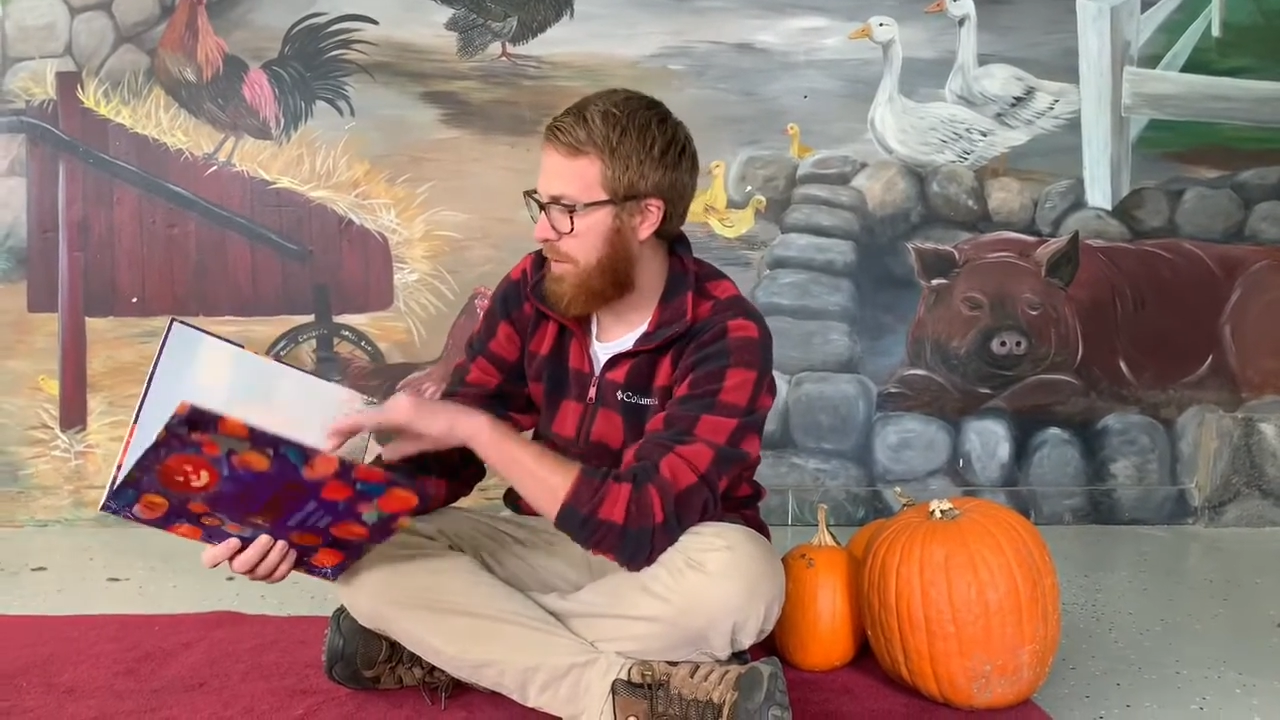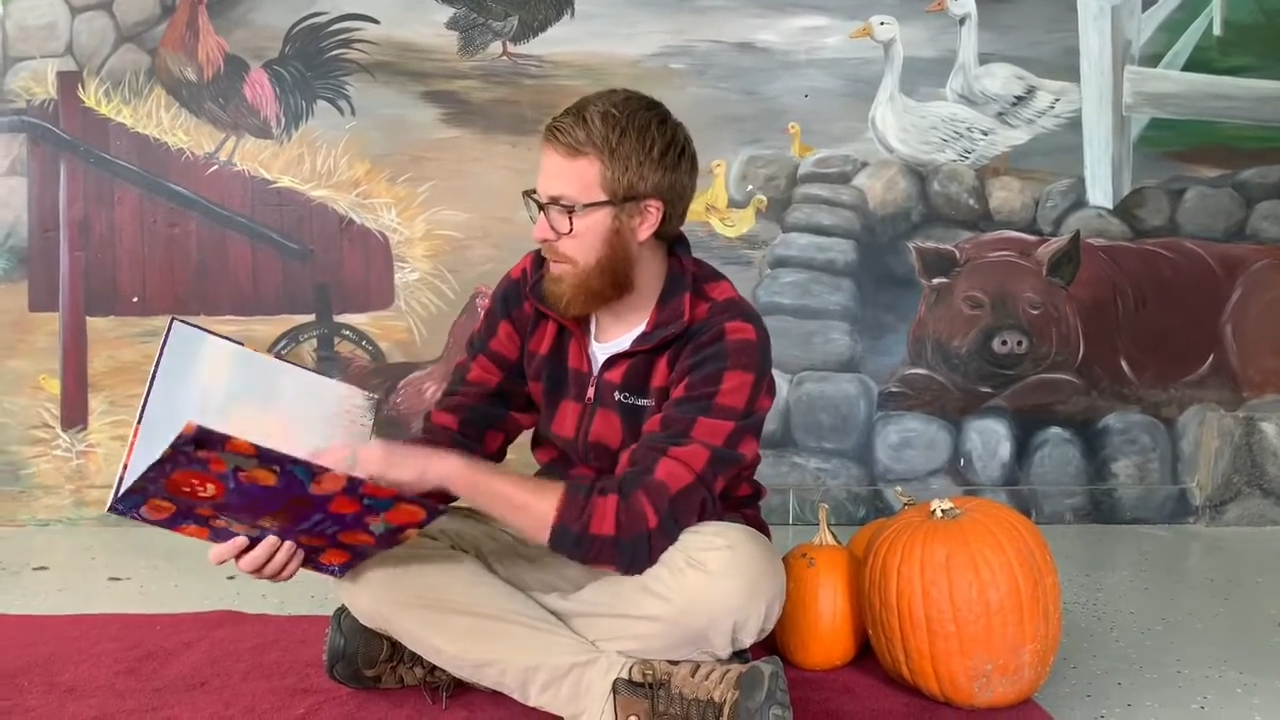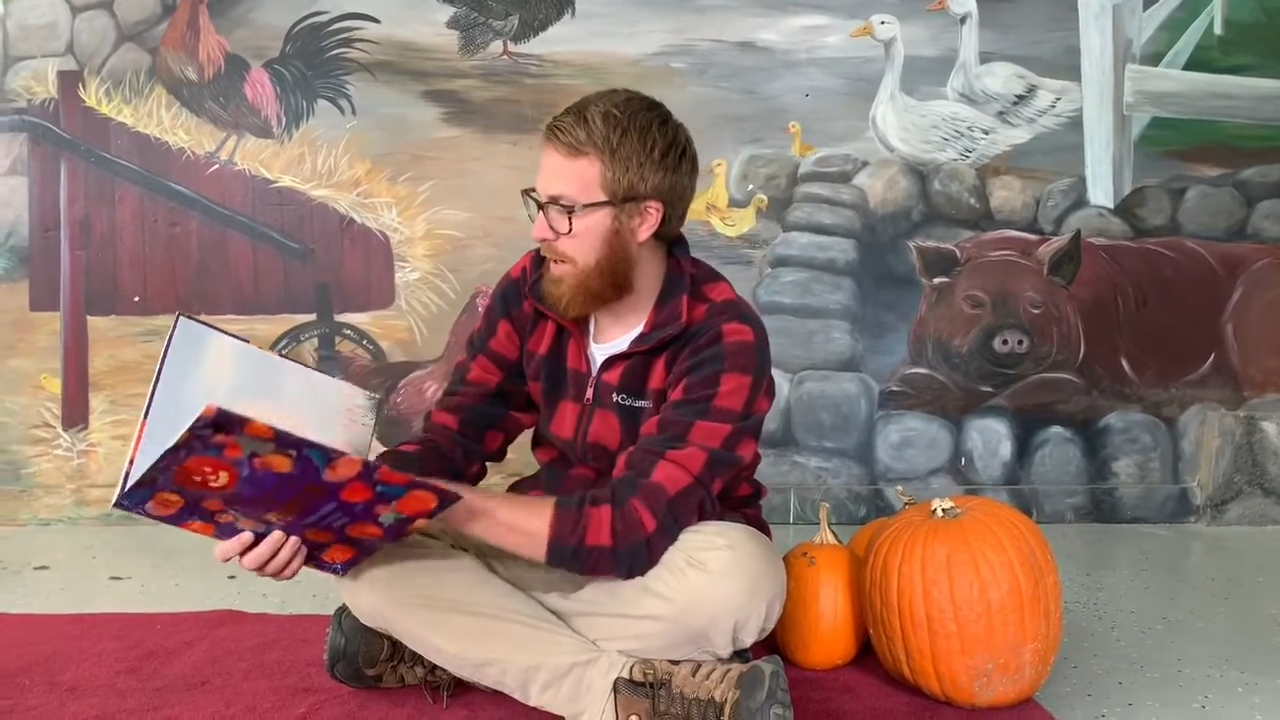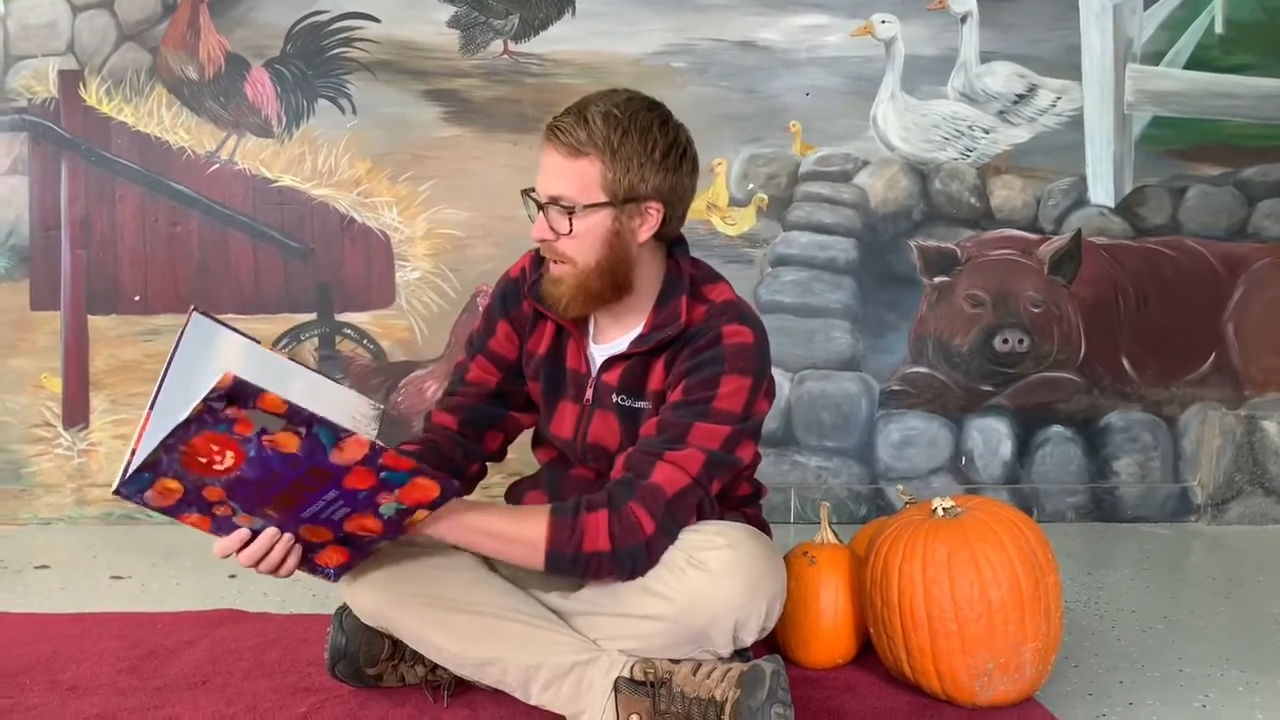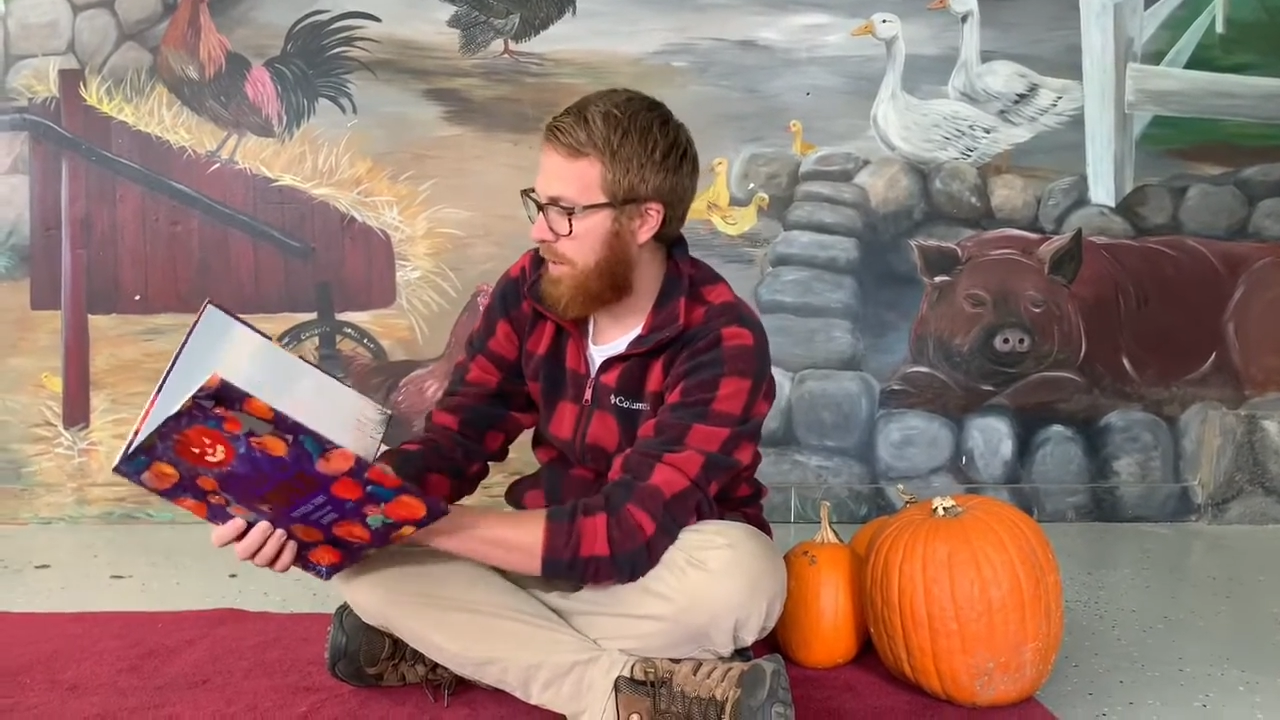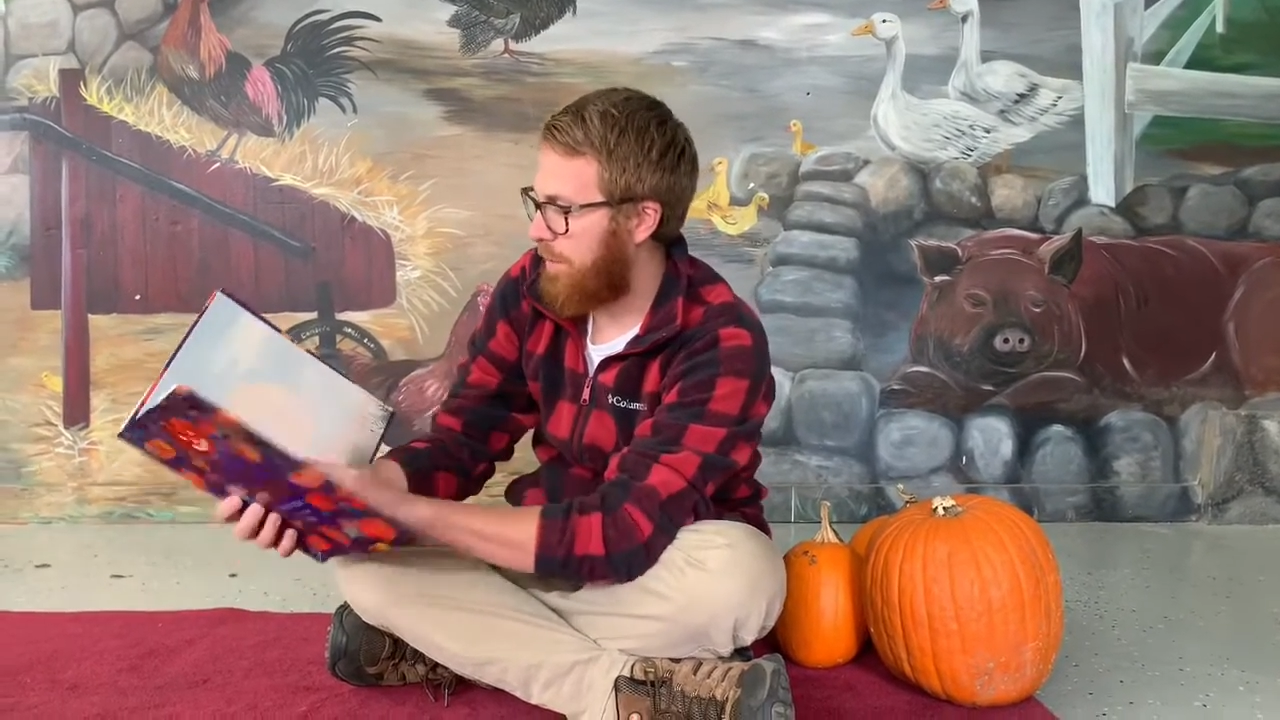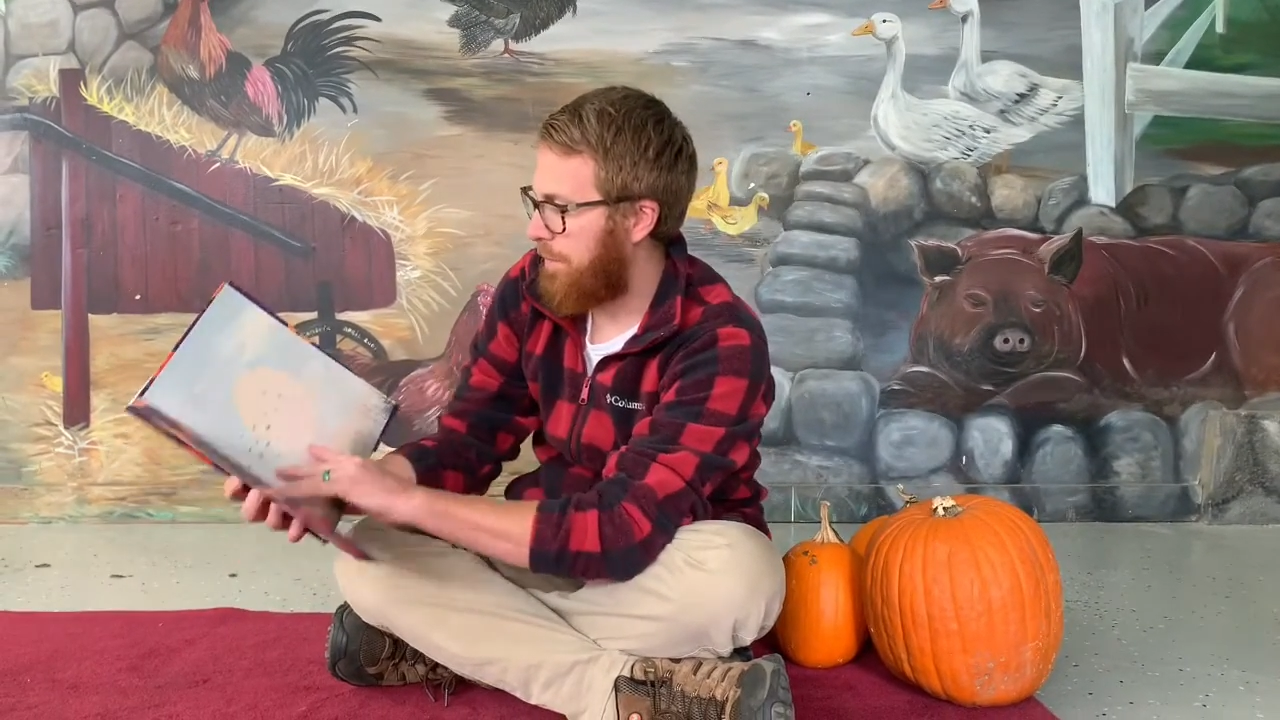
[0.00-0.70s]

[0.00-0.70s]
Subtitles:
we go.